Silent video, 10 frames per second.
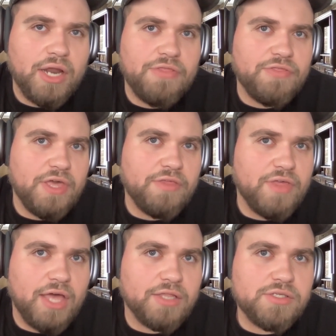And I think
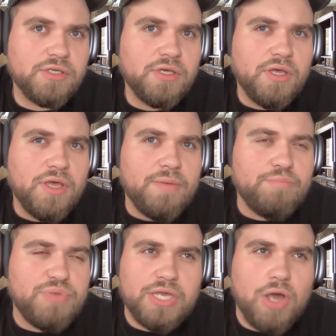that
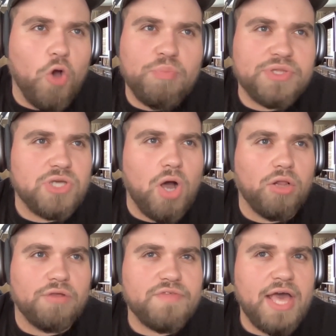being open to
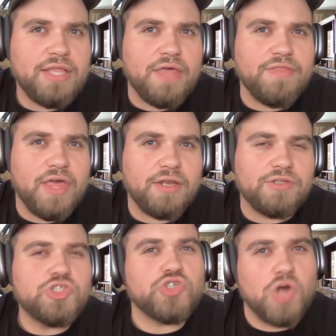all of that, and
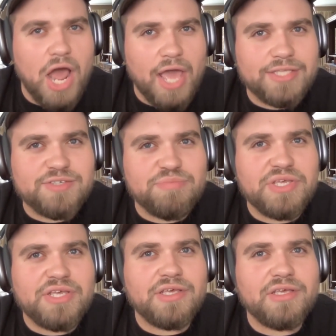then trying to
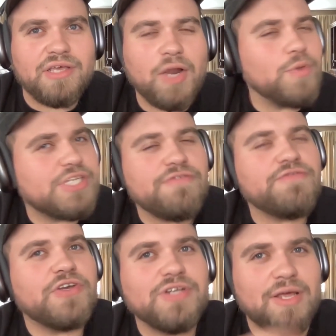be, I don't want to say
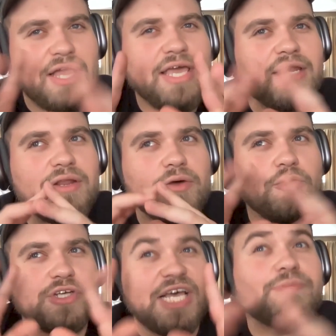fear again,
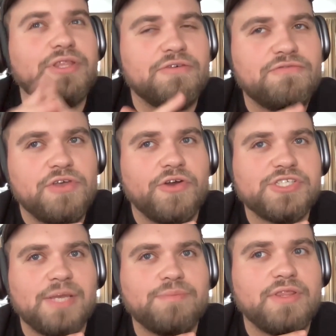or accepting the fear,
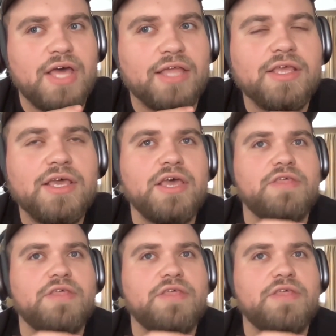accepting that